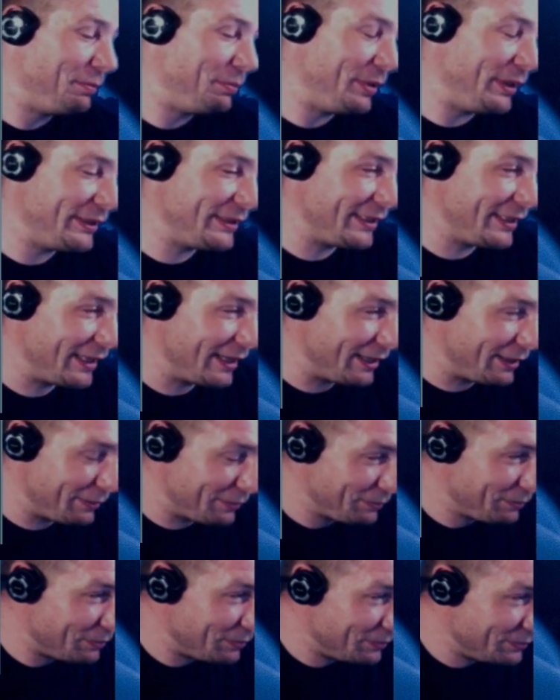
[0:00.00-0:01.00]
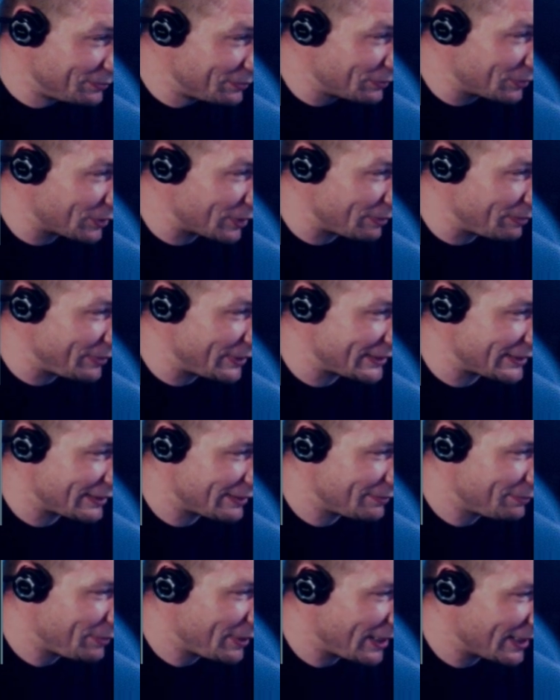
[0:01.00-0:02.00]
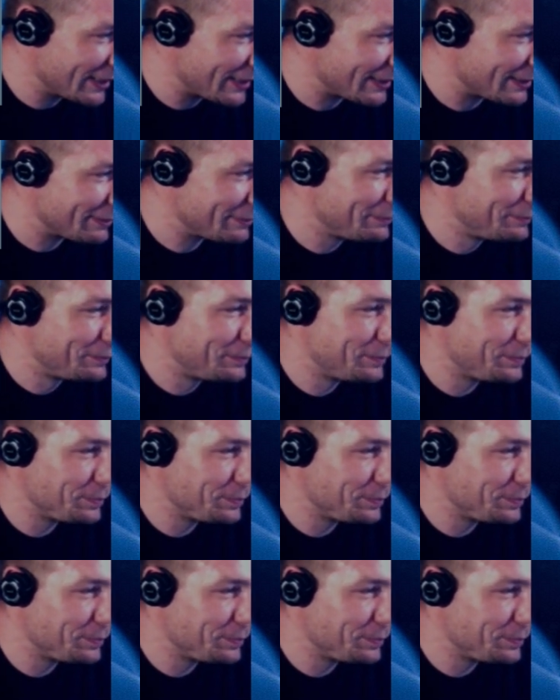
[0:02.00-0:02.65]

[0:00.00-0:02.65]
Busy, really busy packing.